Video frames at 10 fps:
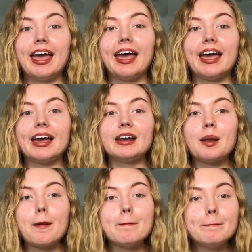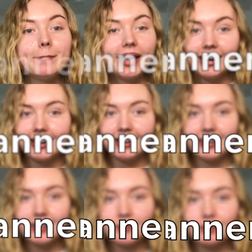and manner,
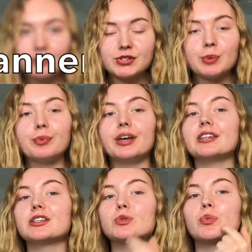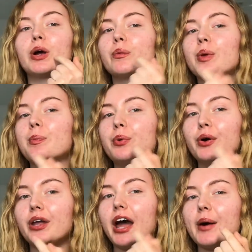so places where we
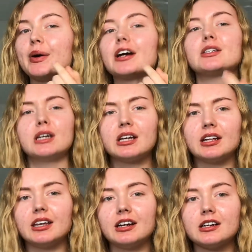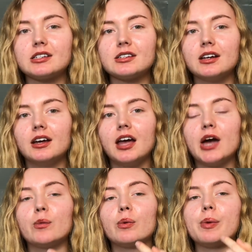put our articulators,
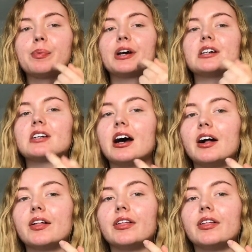where we put our tongue,